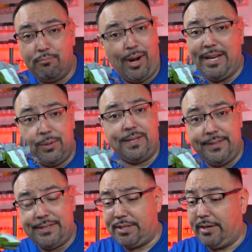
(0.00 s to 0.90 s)
brand new
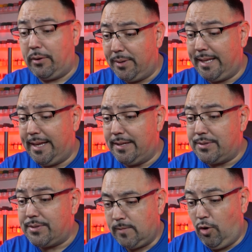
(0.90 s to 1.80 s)
condition here. He really is.